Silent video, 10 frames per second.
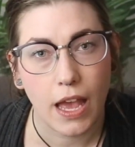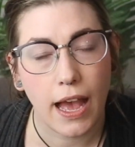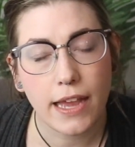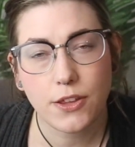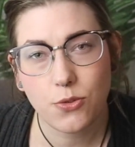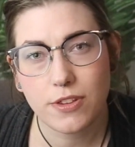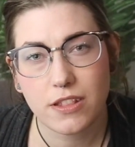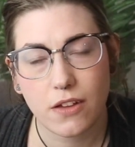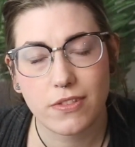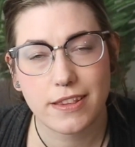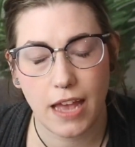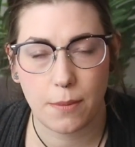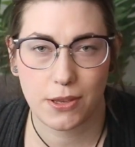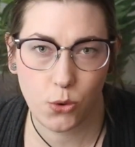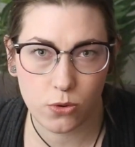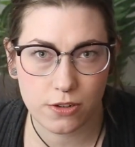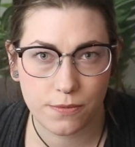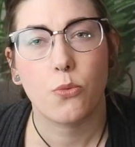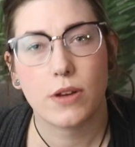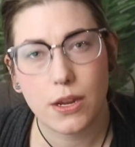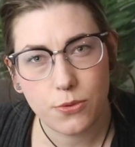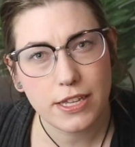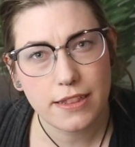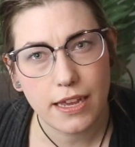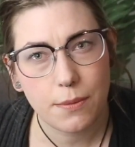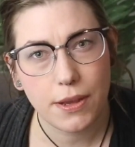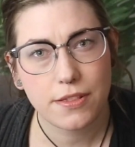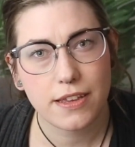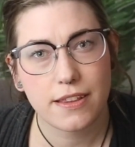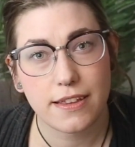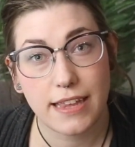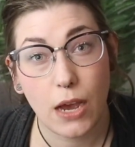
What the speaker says: I use and love this hobby holder. What I really like about this is